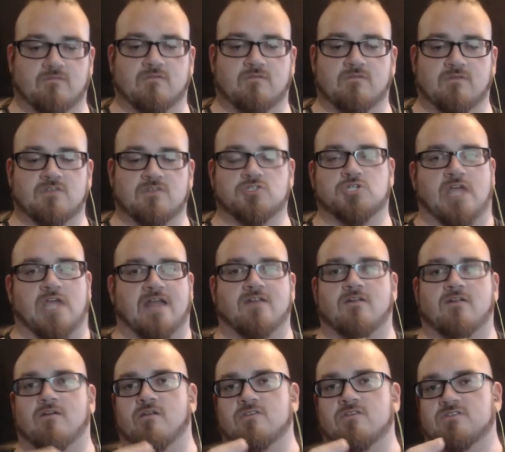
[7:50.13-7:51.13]
his
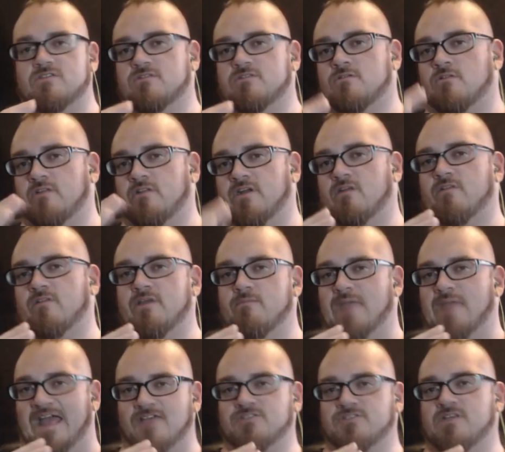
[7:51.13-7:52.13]
gender is clearly
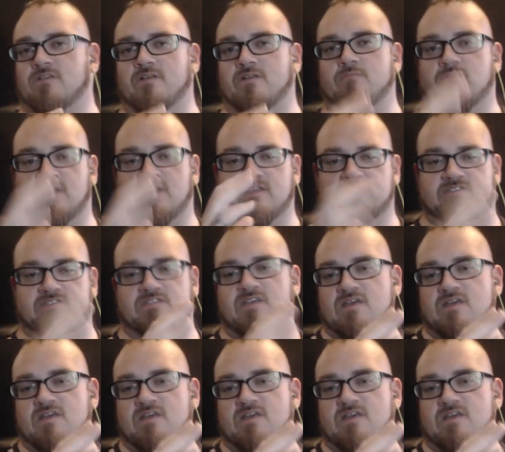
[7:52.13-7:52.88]
masculine, but it's